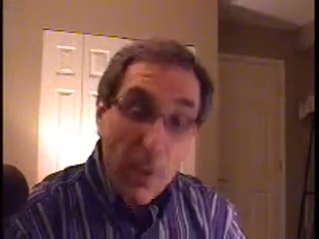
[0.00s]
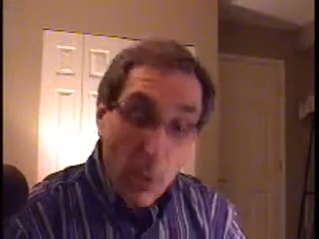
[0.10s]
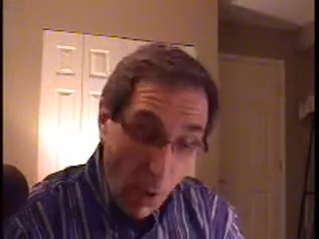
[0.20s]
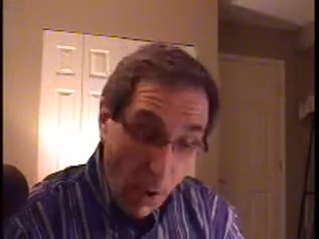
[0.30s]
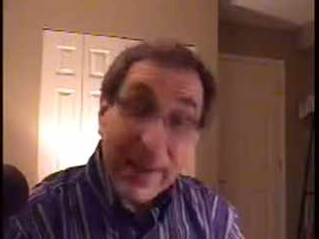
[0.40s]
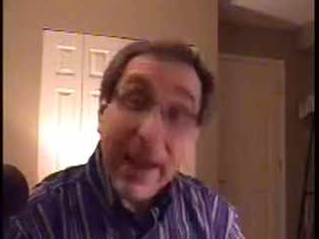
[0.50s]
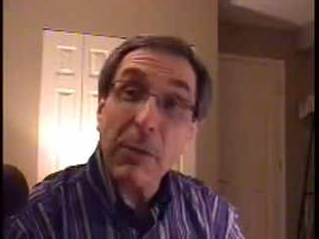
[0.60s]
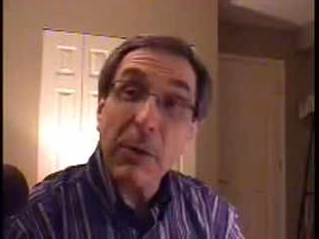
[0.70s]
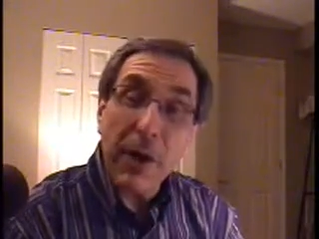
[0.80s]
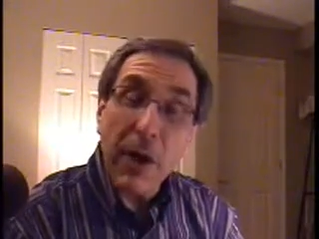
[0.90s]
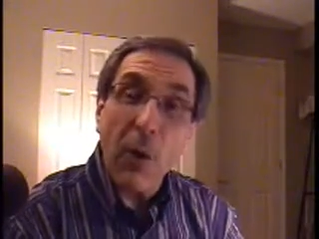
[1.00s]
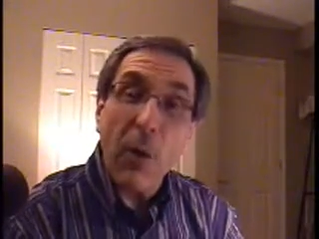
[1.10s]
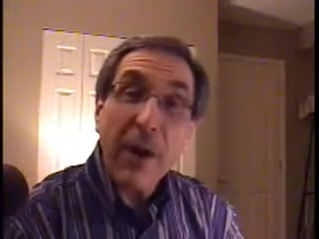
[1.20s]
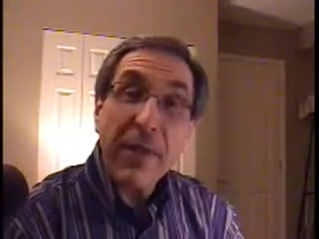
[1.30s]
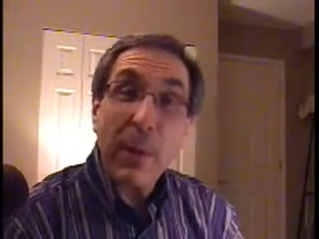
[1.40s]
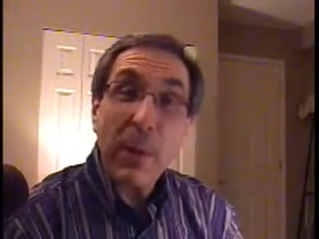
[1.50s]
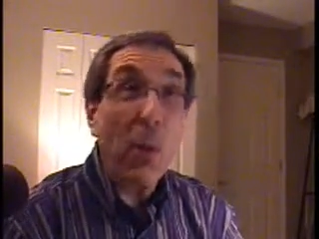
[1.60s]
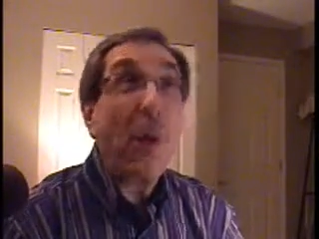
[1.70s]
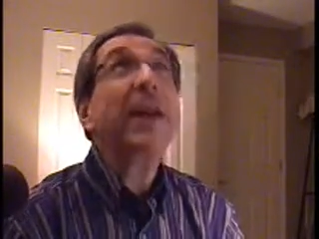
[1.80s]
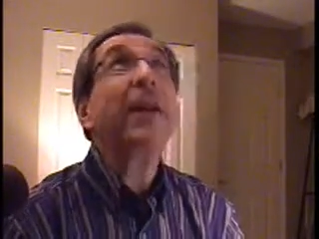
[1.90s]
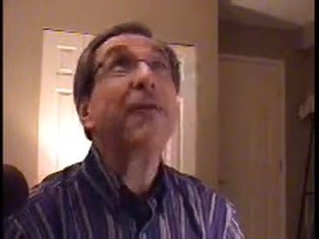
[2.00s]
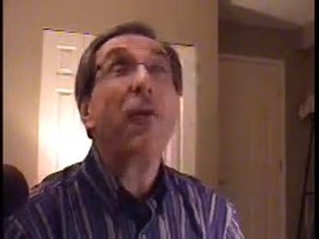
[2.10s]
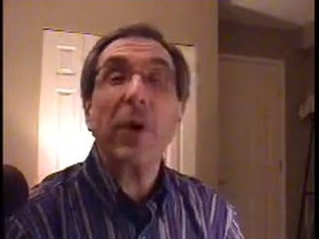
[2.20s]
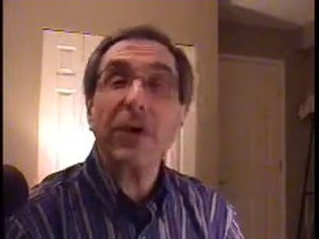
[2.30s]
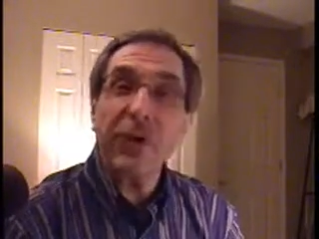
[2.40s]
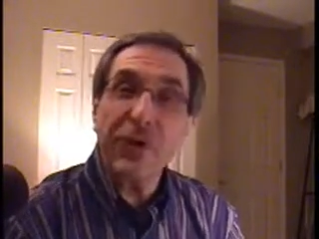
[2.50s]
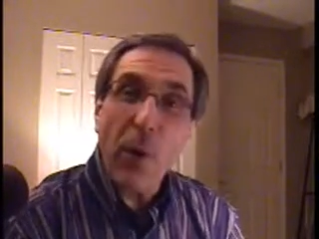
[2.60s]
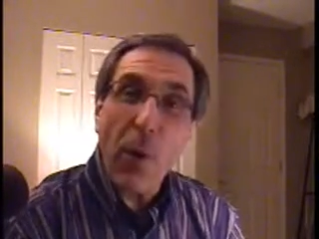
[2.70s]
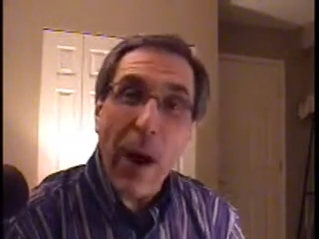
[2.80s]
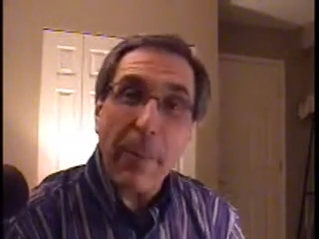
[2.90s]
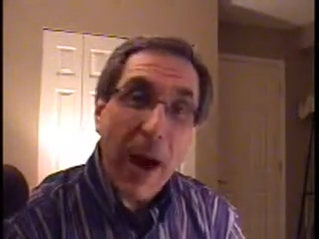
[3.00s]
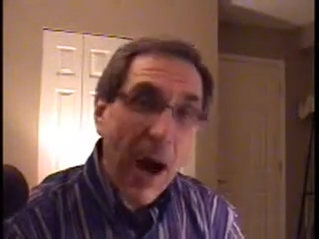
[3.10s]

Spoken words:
While down below, they were waiting for it to show up.